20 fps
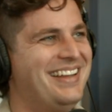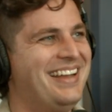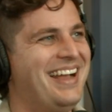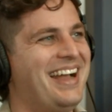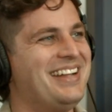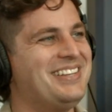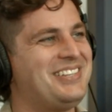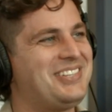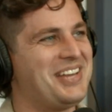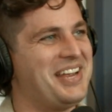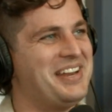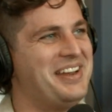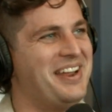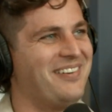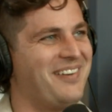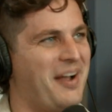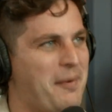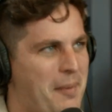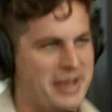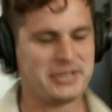and she knew
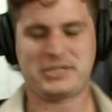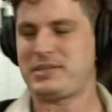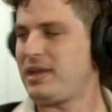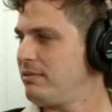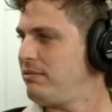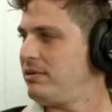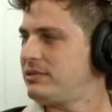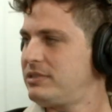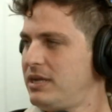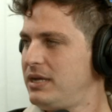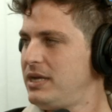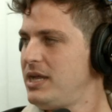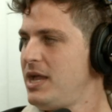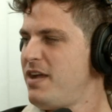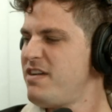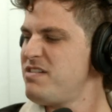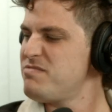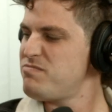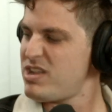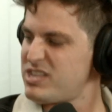right away. She's like, "What the
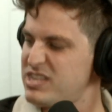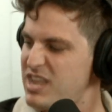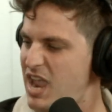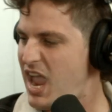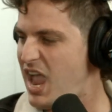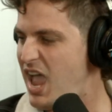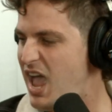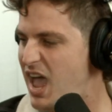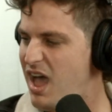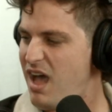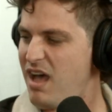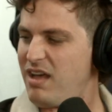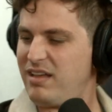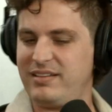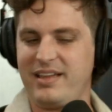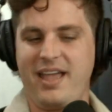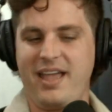hell?" Yeah.